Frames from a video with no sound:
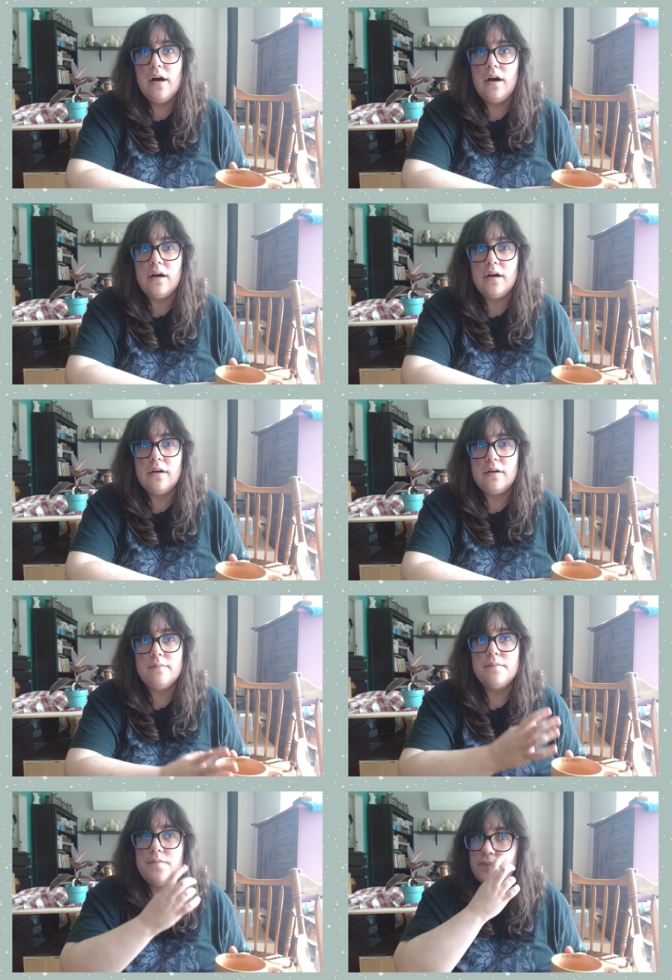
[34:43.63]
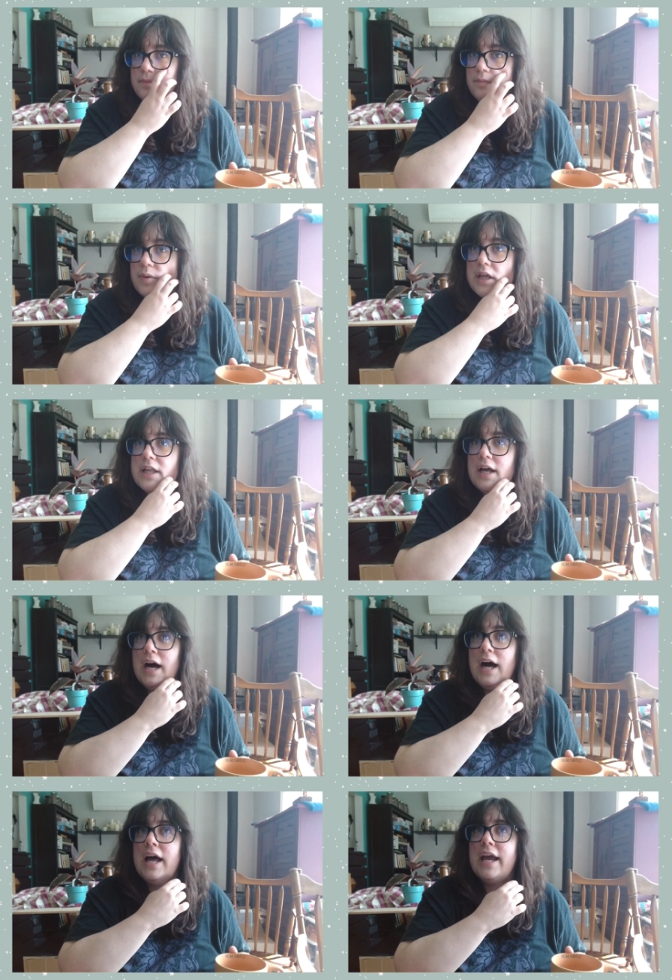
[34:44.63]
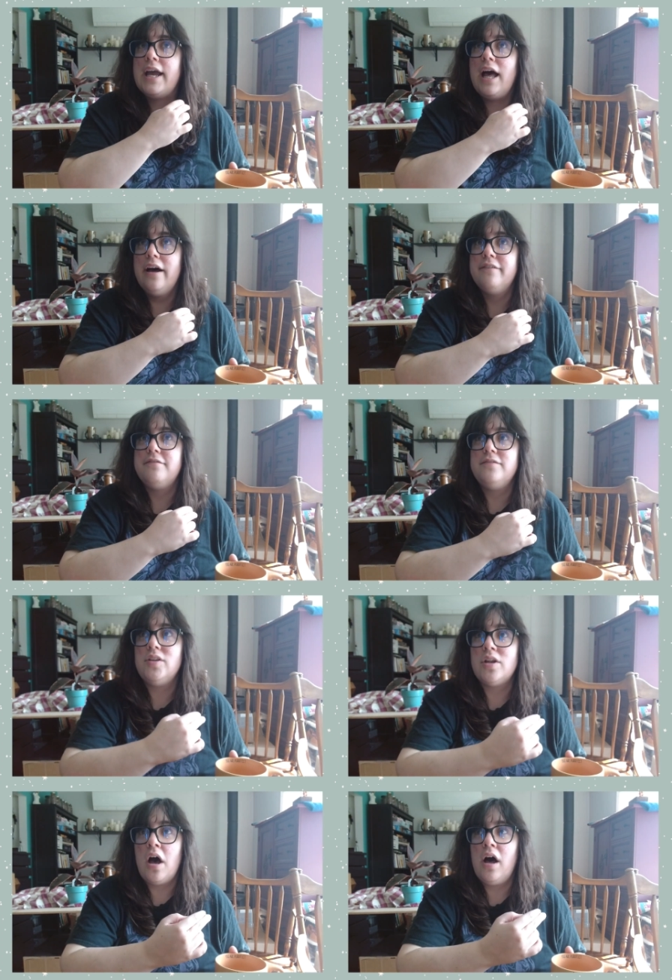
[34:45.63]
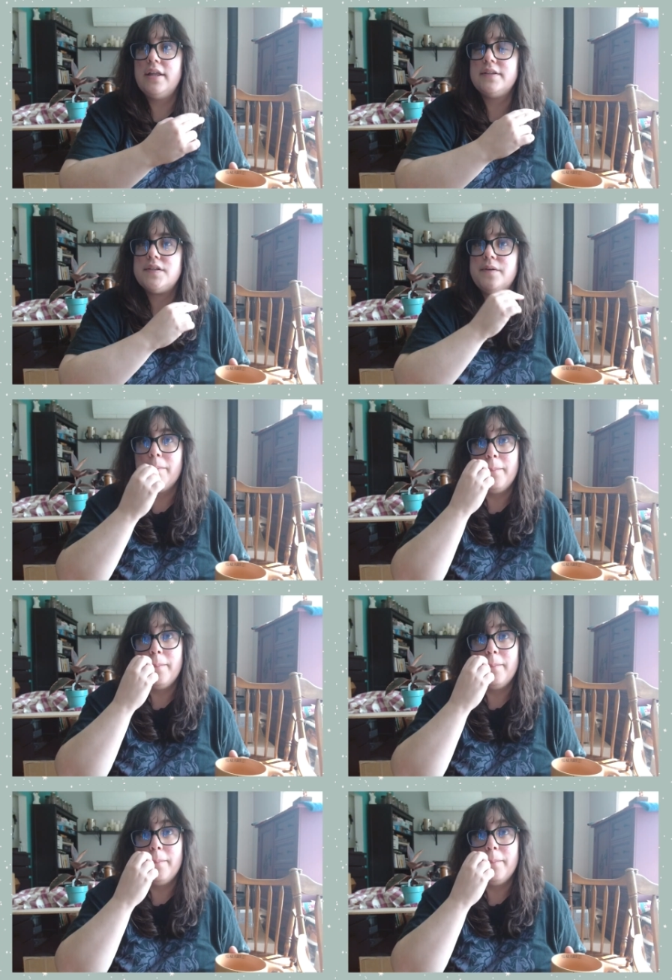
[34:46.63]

But I have not